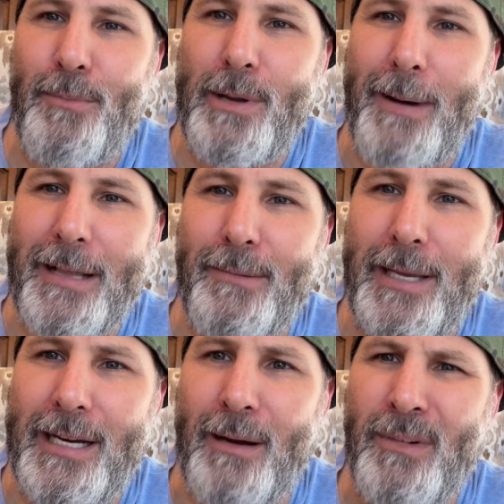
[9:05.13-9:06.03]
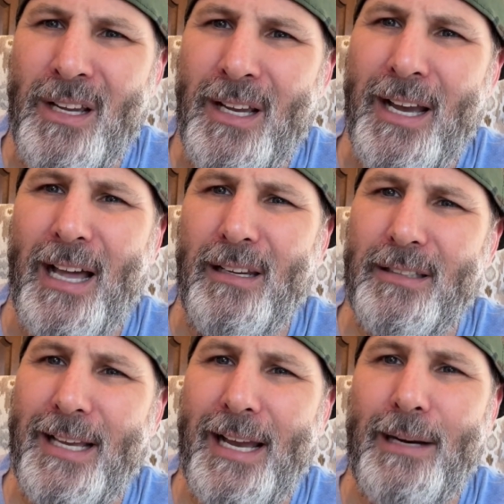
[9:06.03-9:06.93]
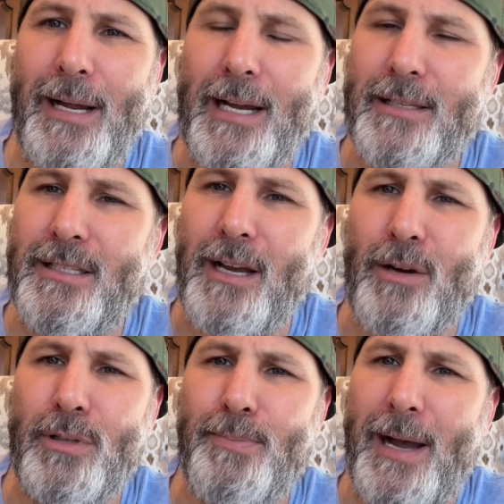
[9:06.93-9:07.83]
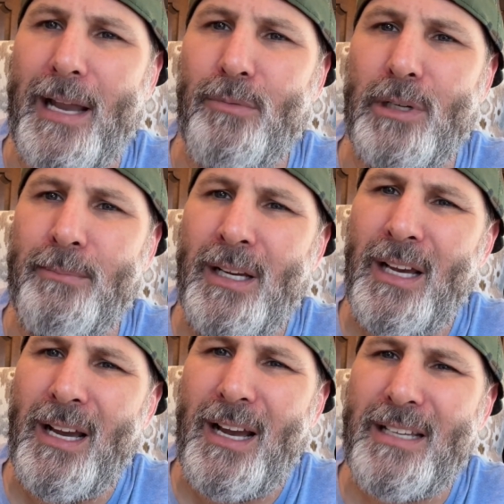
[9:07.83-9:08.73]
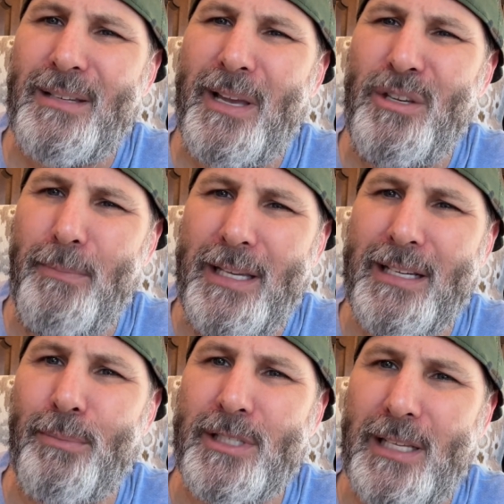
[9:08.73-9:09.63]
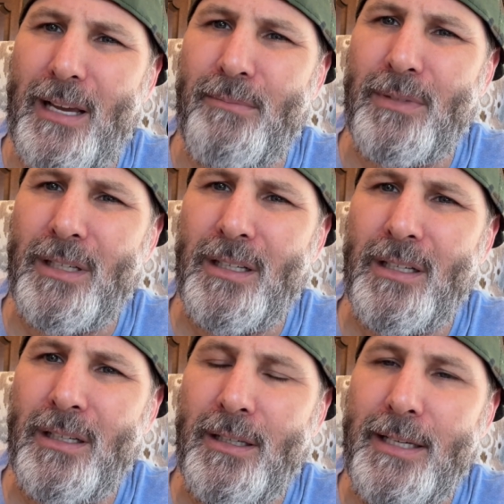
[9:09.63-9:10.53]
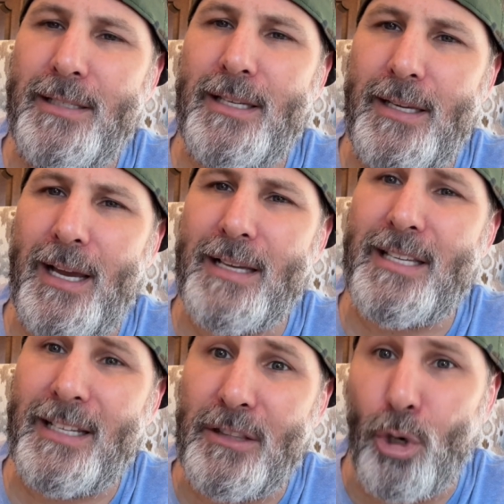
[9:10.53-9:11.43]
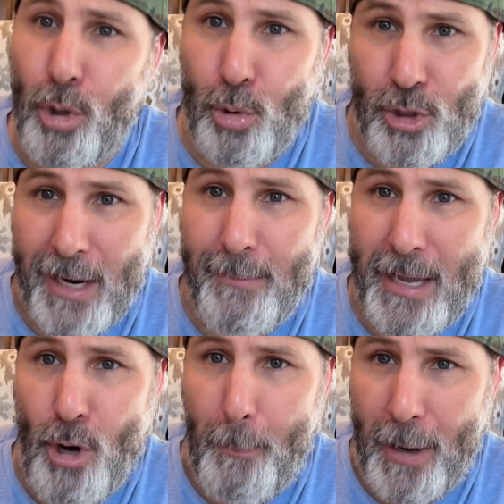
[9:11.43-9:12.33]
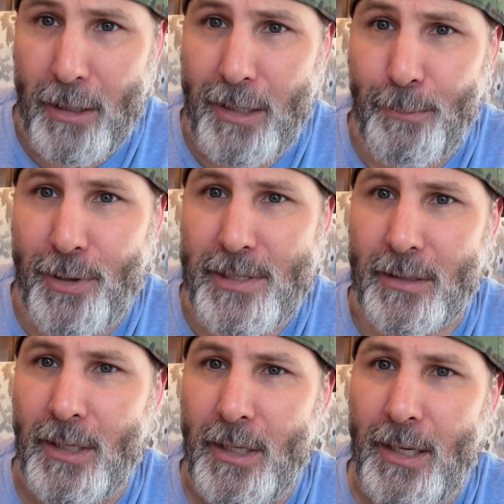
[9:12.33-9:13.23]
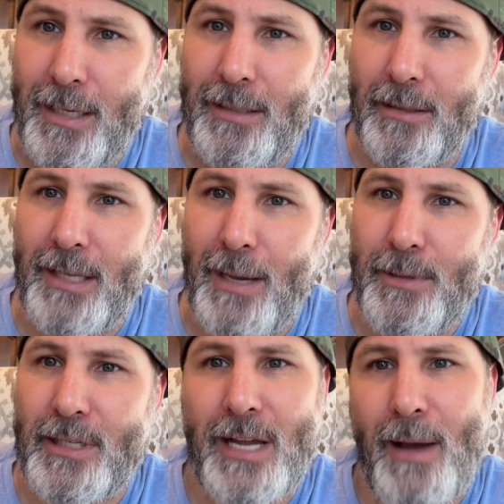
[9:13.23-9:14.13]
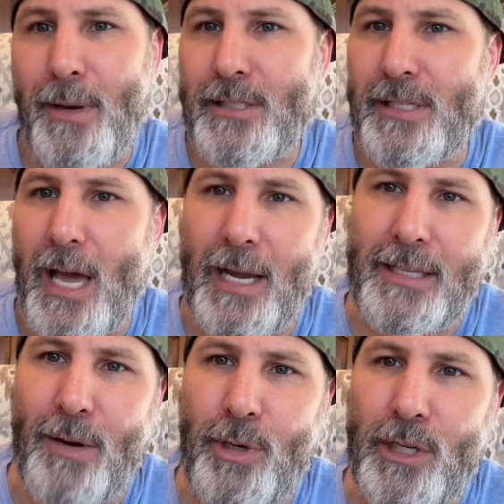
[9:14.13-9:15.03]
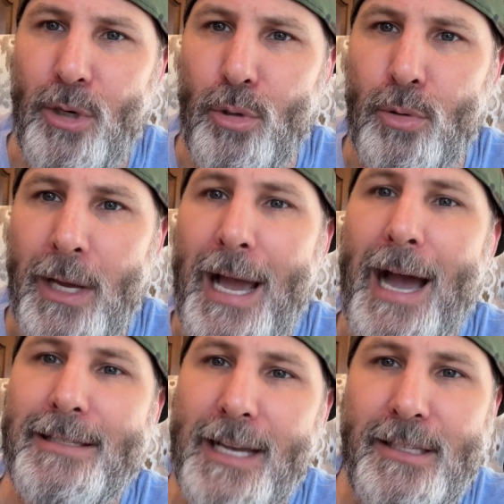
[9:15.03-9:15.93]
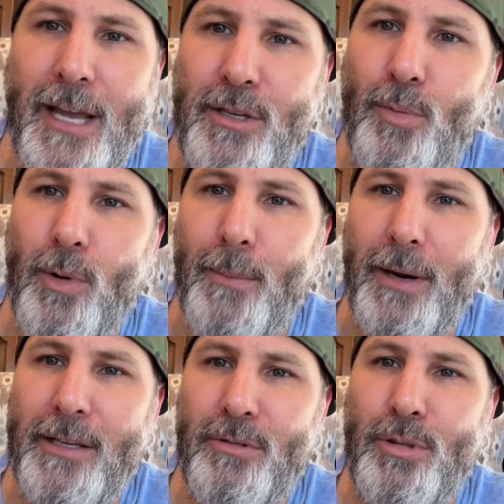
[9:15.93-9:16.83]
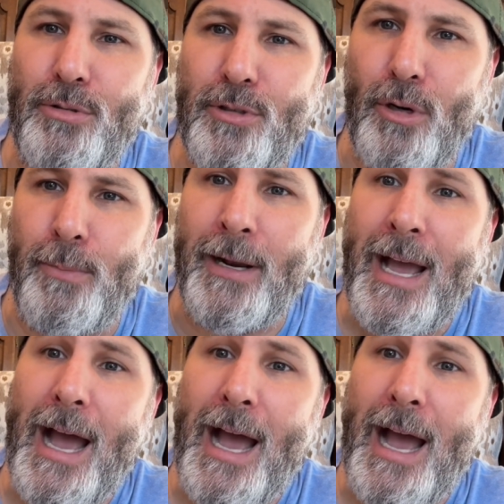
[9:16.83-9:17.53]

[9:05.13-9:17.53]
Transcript: We about to meet up. I looked at him. I got to say, I quit smiling with him. I said, man, you meeting up with Slim? He said, yeah. I said, the dude who was trying to make you a punk in prison. And he looked at me and said, nah, man, it's not like that. We cool. I said, I tell you what, bro, you too stupid.